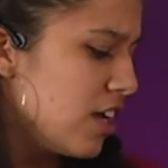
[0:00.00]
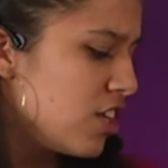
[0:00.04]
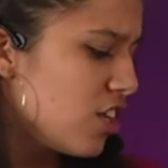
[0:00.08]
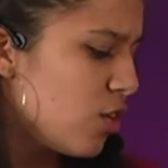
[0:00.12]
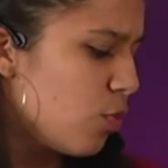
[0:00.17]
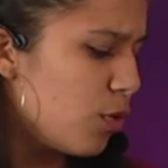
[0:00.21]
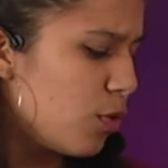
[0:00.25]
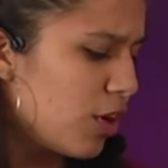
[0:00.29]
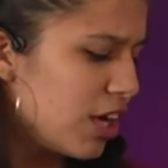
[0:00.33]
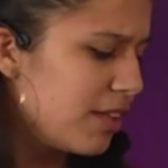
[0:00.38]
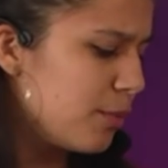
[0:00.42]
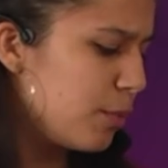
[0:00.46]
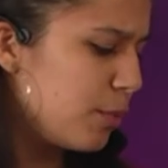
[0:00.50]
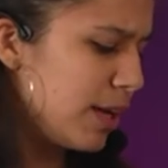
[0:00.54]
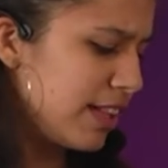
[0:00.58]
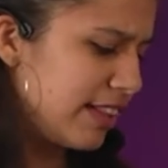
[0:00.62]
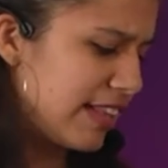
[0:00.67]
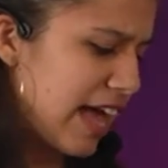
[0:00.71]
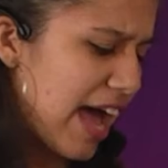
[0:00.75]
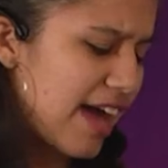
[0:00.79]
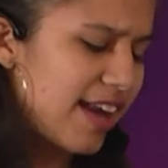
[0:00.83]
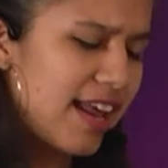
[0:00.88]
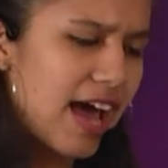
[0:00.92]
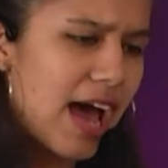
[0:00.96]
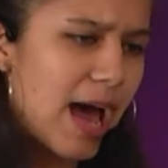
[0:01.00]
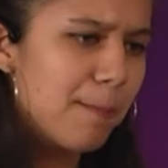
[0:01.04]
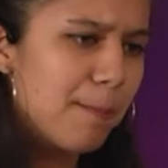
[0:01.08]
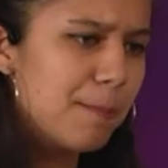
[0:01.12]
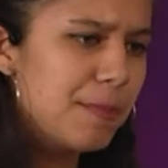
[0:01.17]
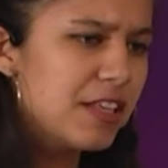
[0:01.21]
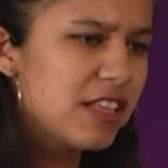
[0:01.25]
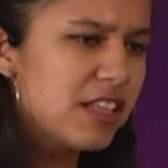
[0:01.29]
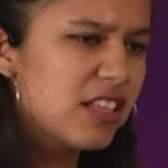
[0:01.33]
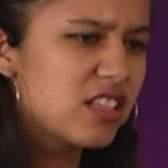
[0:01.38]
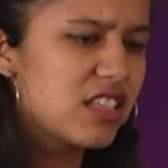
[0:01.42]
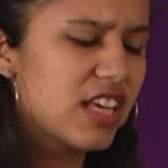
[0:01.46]
When that
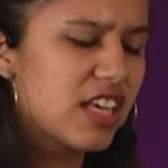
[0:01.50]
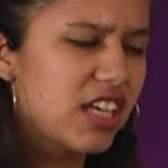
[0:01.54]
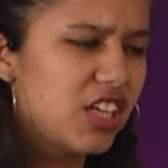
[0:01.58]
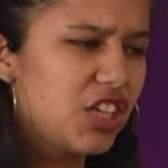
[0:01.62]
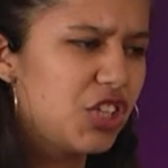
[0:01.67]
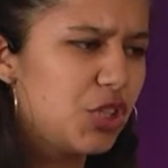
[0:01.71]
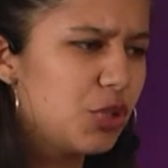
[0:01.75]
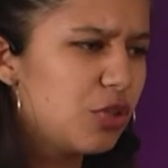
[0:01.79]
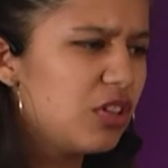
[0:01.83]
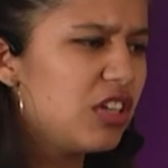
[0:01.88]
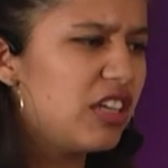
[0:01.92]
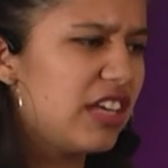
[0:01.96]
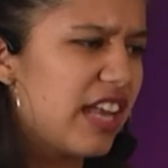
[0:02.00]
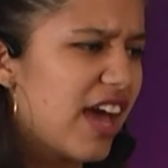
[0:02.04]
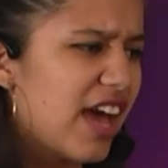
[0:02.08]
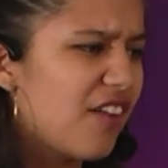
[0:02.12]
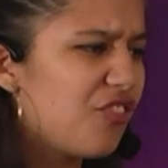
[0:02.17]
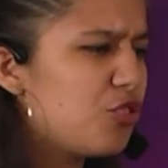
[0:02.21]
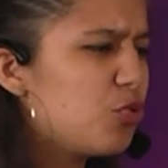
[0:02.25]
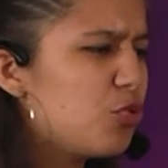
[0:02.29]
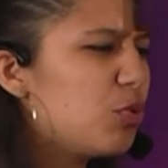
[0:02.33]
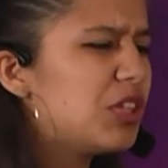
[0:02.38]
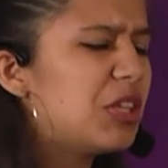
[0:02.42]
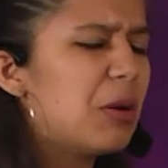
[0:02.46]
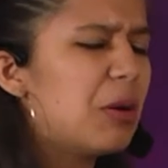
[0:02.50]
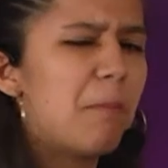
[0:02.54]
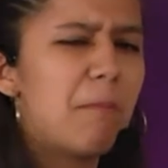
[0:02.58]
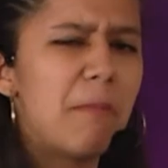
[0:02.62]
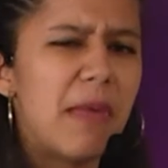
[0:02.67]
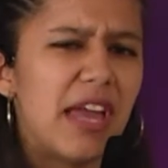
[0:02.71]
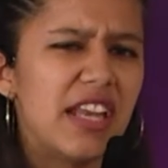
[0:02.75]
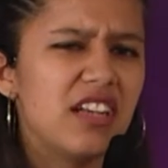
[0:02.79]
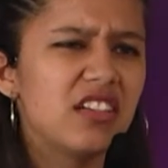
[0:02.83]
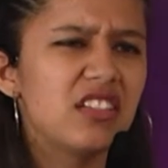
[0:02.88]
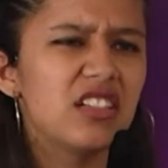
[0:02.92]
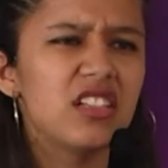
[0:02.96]
happens and you're left with the
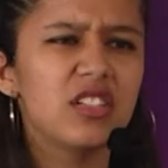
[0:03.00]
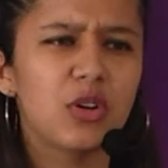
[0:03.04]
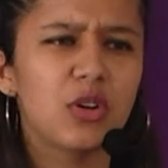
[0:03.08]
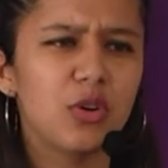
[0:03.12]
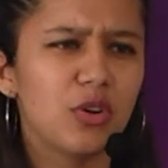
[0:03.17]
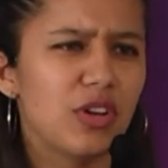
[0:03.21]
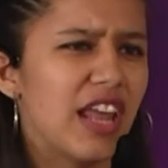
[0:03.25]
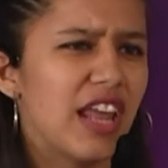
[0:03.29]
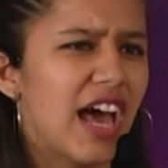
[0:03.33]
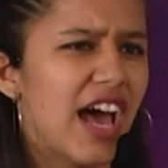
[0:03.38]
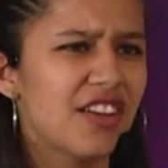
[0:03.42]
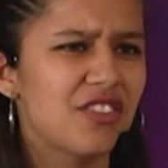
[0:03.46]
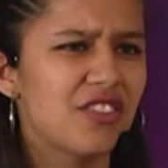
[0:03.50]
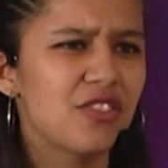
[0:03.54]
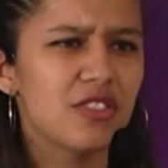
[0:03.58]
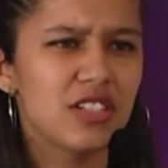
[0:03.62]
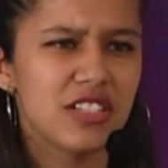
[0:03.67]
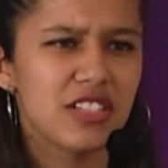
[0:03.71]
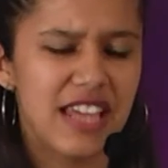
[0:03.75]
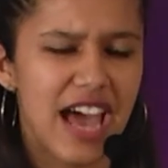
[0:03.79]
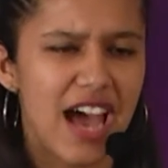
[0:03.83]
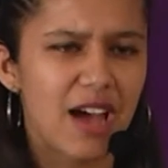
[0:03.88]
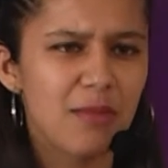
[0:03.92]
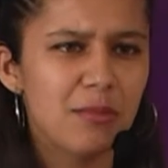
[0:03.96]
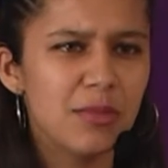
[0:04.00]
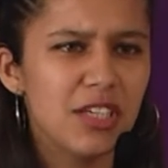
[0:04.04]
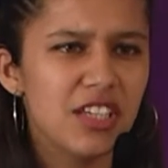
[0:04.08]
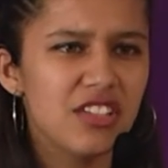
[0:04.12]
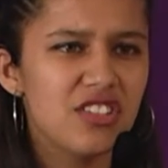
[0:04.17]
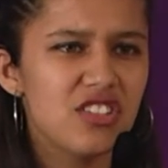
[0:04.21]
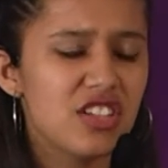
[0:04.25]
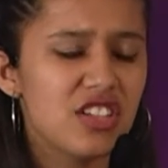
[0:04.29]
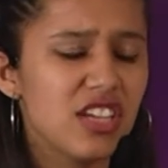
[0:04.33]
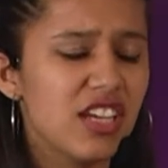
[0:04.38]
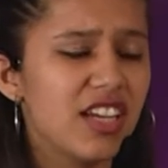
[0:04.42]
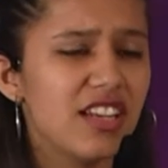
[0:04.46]
mental collateral
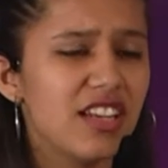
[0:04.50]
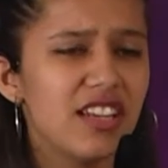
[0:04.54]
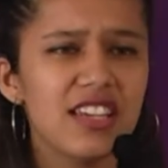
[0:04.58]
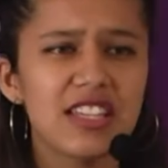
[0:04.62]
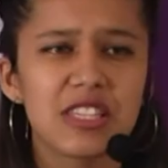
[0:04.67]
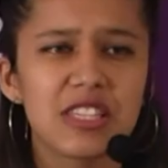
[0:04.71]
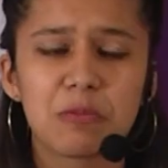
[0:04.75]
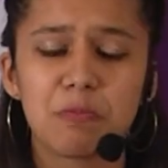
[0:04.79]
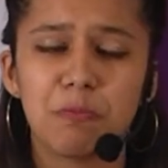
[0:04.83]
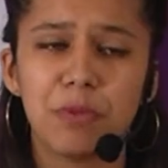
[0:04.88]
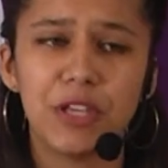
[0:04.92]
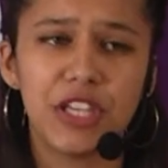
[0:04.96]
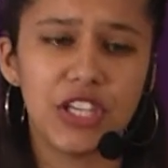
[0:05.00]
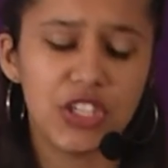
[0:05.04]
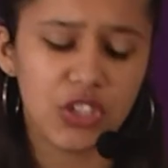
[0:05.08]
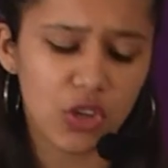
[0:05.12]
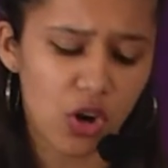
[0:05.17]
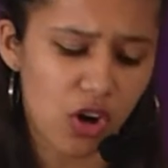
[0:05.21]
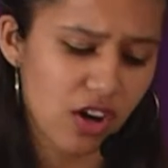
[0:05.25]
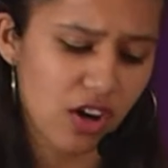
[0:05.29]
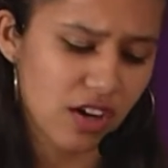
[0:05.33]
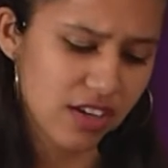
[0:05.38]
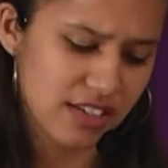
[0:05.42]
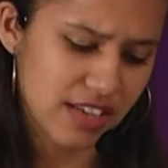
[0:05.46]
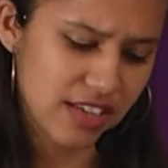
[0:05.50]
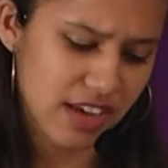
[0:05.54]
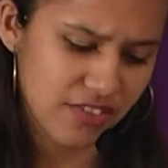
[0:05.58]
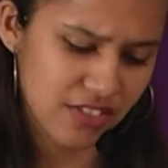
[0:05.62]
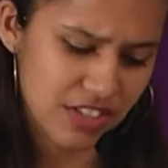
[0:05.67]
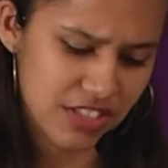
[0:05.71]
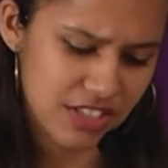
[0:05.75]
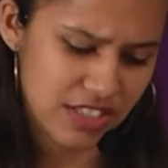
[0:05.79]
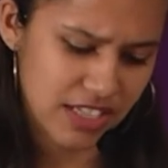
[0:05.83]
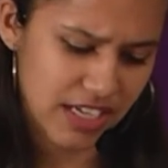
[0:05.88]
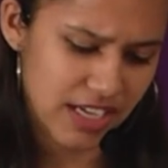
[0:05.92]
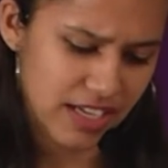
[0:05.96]
damage, it is beyond
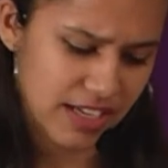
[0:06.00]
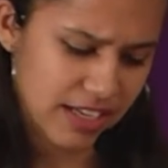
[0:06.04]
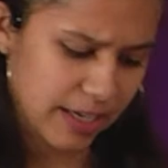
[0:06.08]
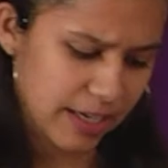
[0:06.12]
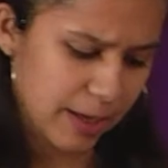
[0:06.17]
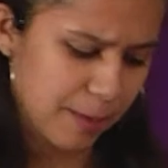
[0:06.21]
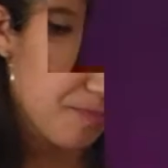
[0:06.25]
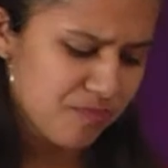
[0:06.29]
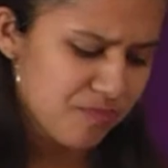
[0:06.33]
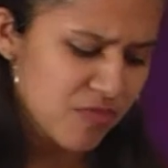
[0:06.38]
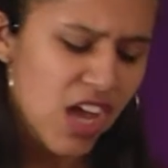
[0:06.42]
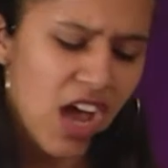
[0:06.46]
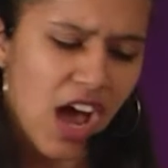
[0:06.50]
devastating.